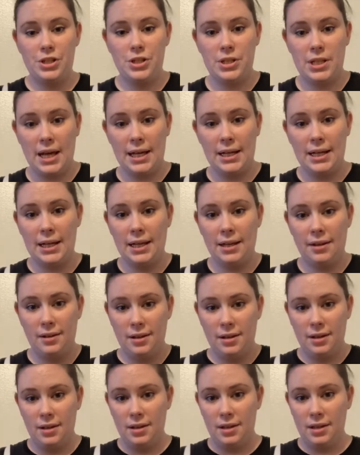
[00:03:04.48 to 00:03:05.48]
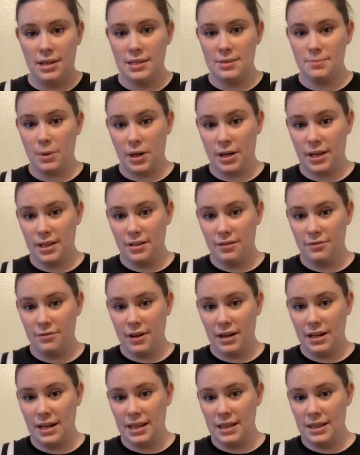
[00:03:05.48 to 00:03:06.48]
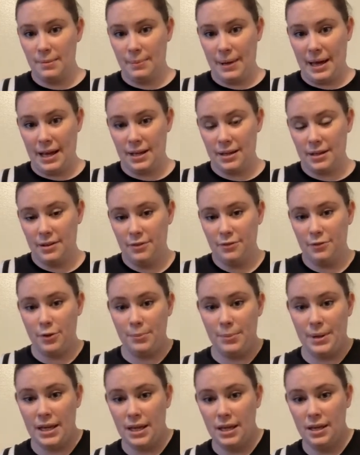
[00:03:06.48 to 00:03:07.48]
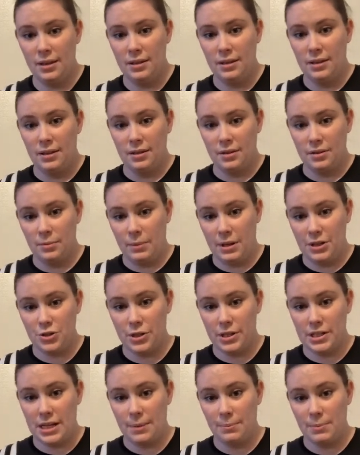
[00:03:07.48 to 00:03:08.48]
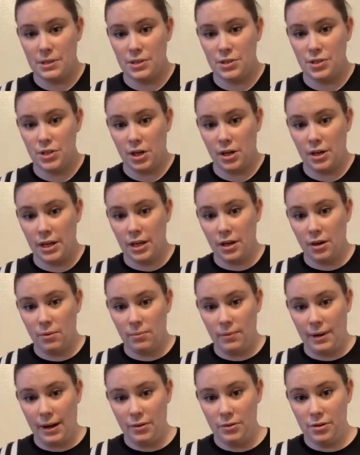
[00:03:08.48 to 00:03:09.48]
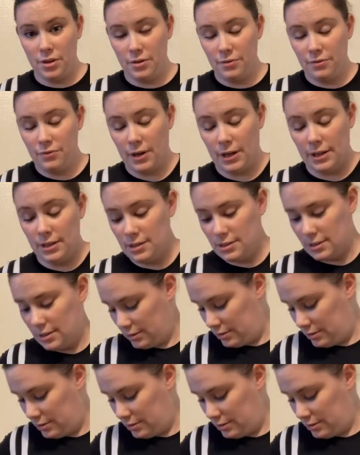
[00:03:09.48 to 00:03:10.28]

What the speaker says: side is marking the front and the back. For me, the measuring tape is starting around the front.